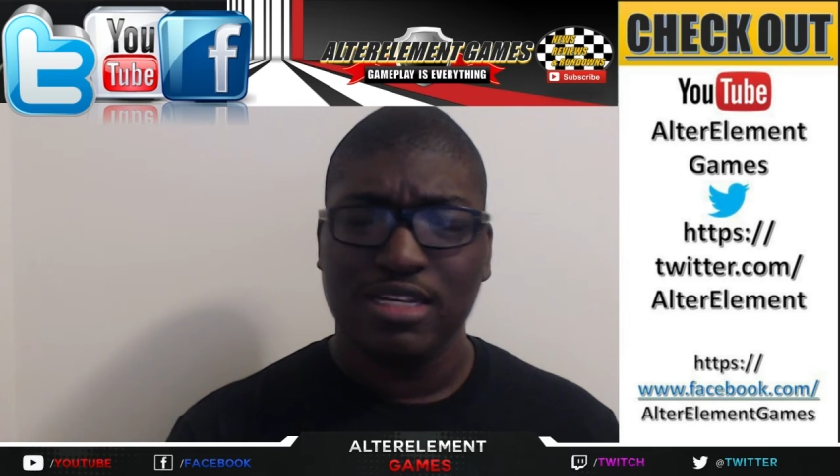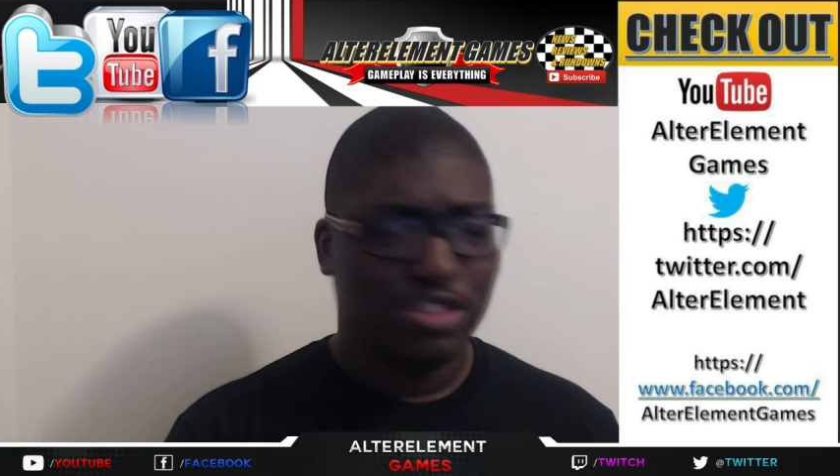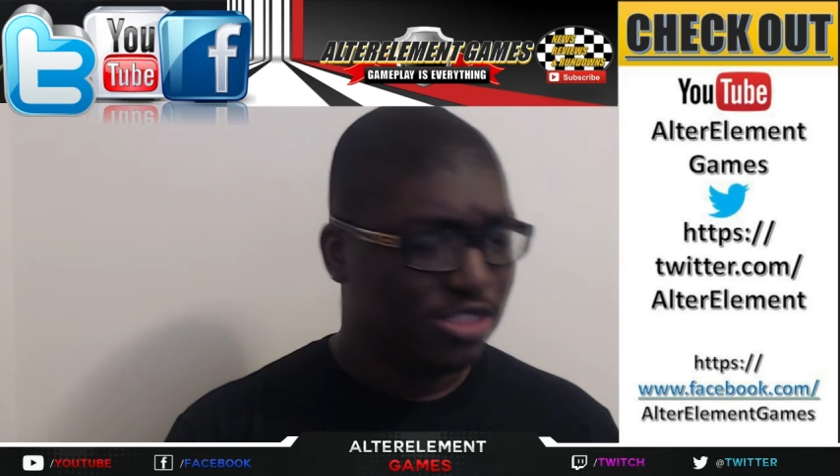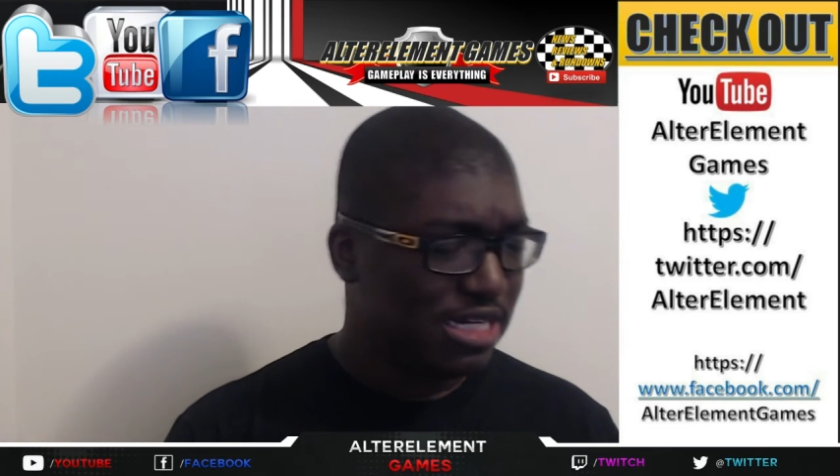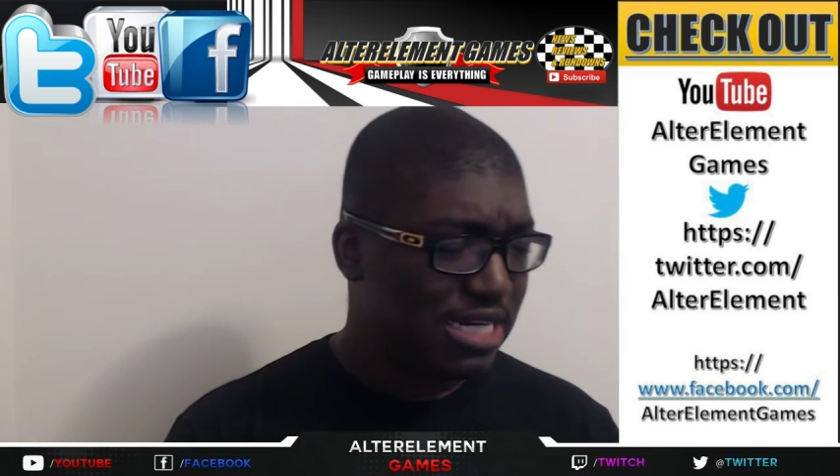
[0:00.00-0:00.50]

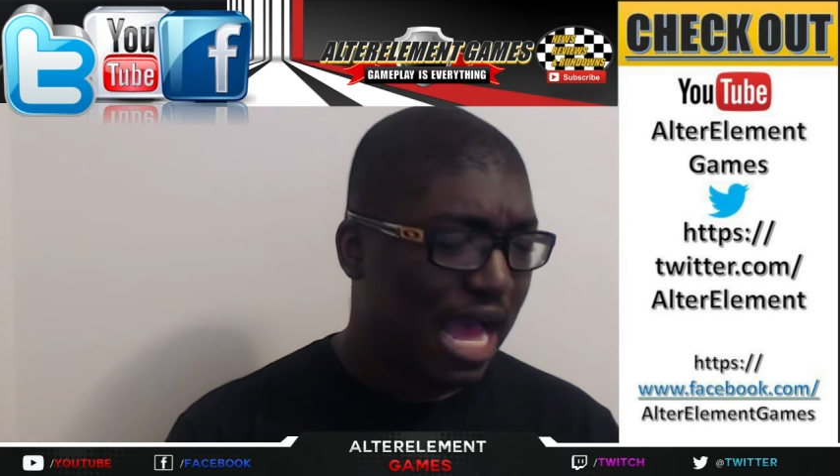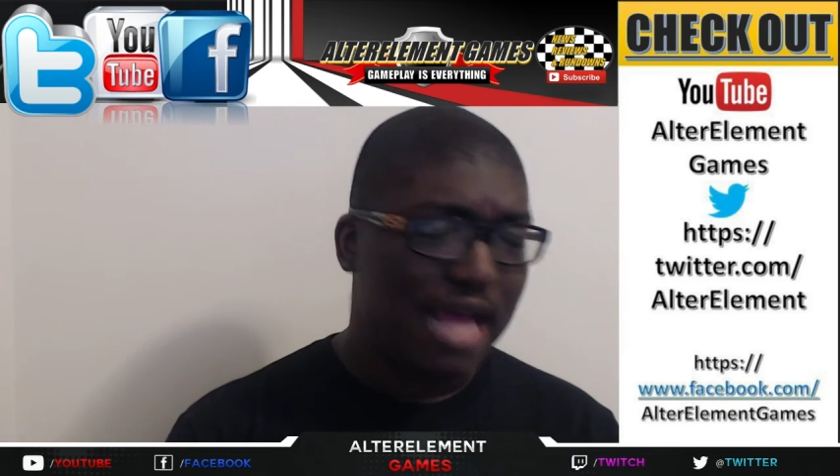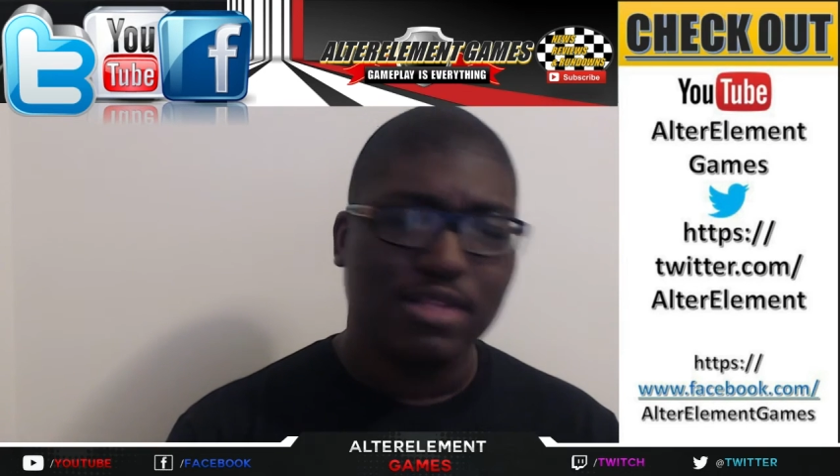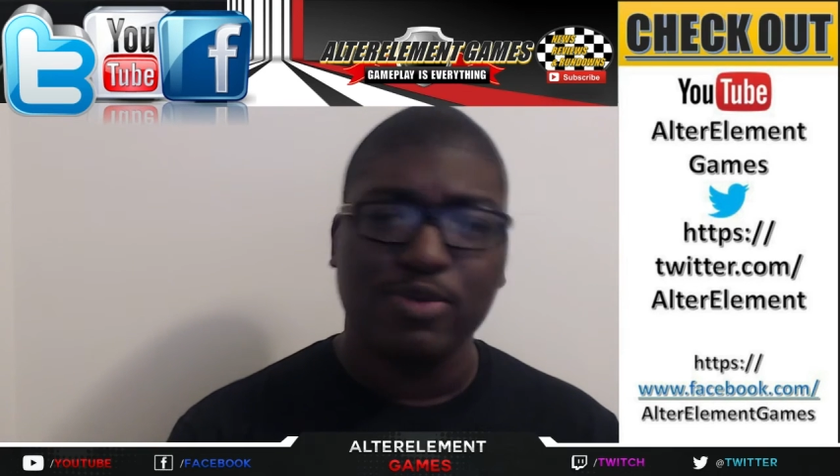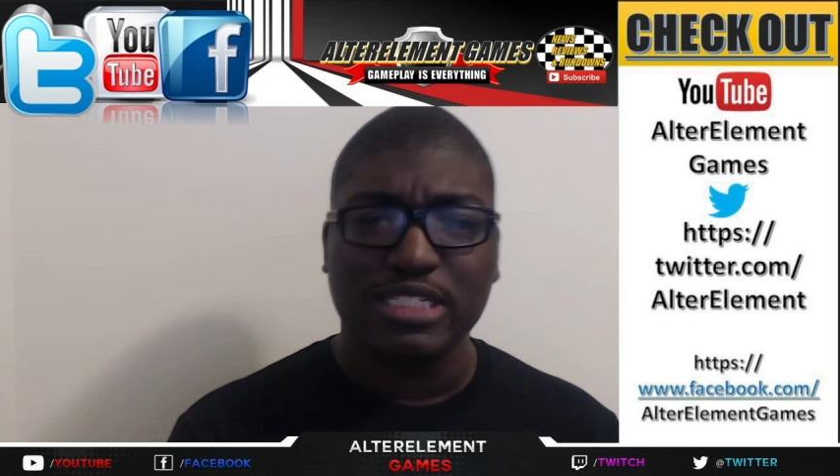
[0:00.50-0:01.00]
We should
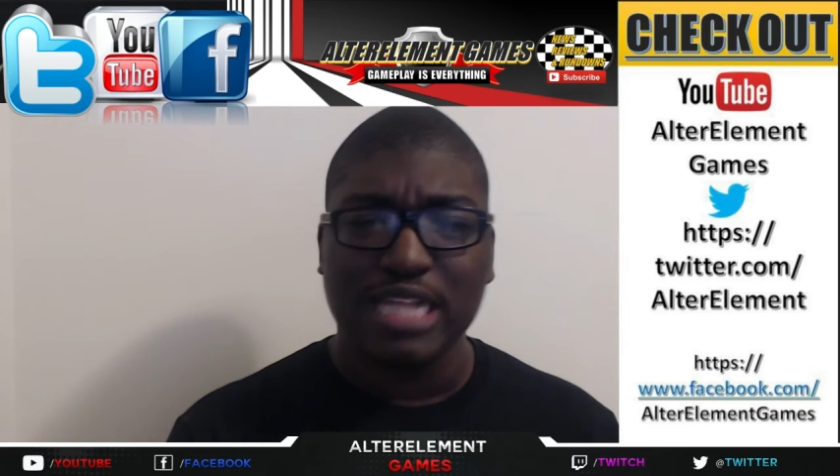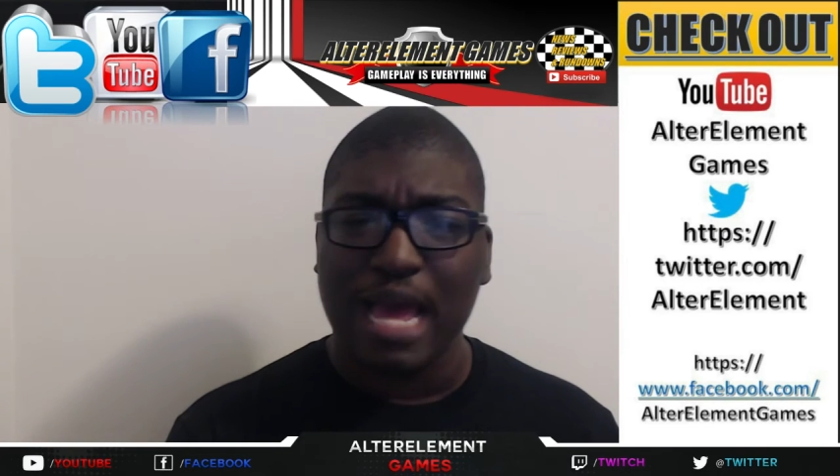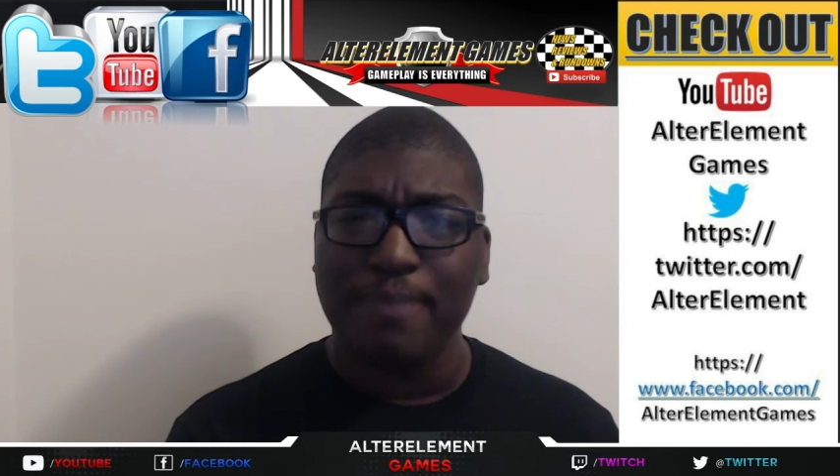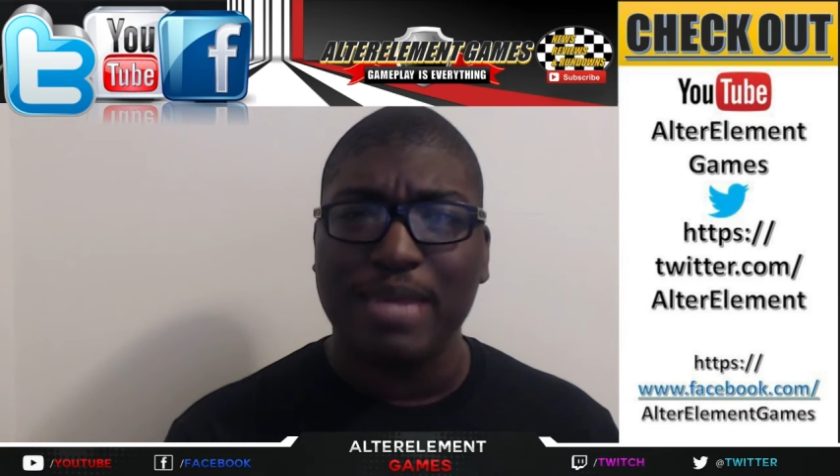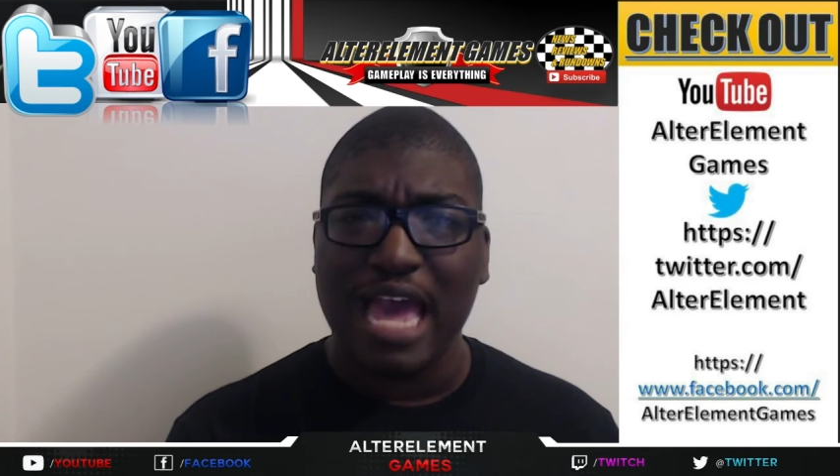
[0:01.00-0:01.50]

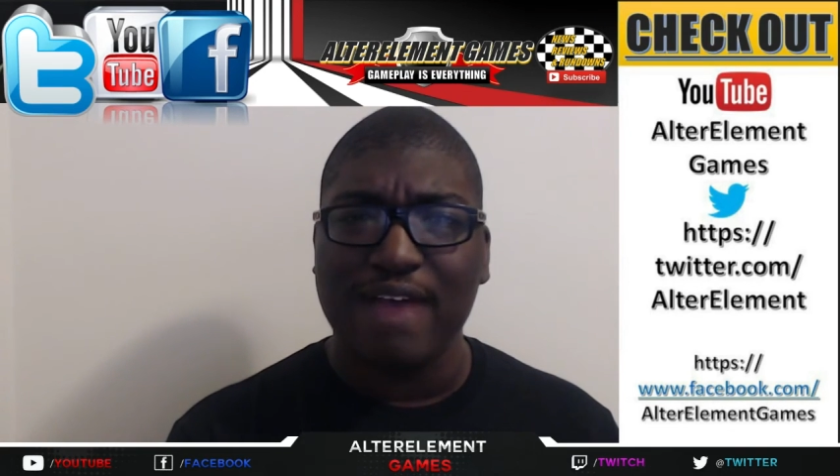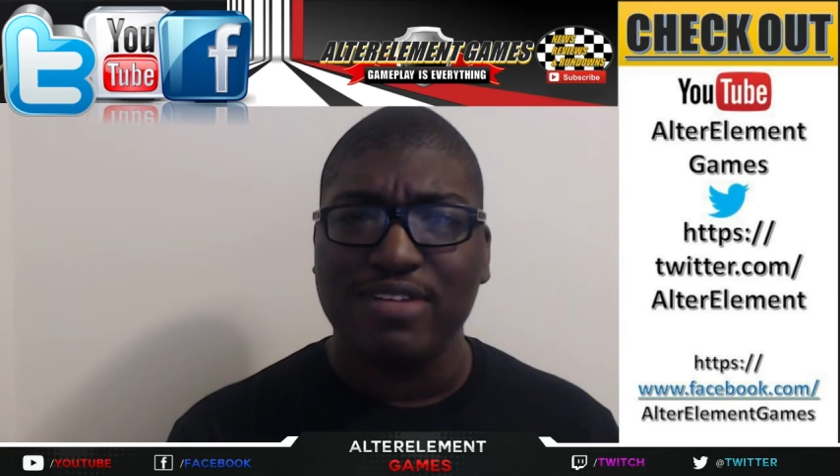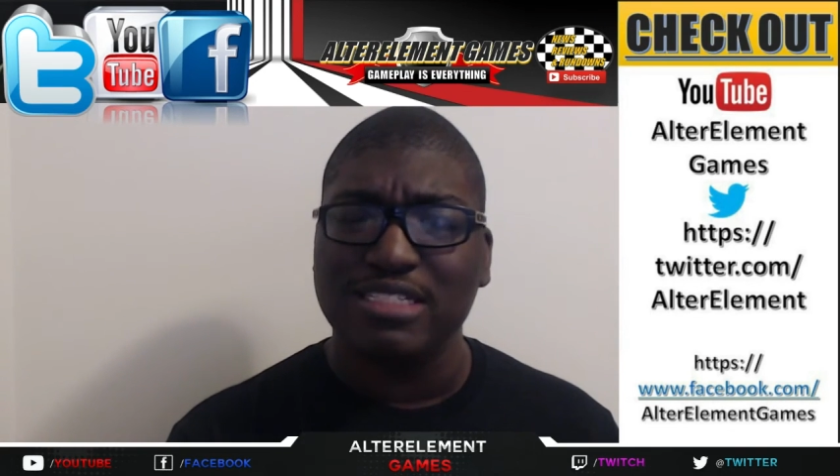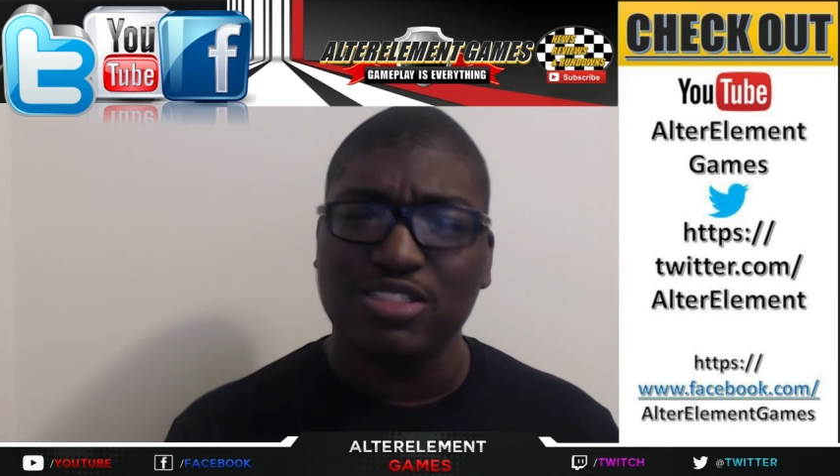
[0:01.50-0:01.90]
not be having this.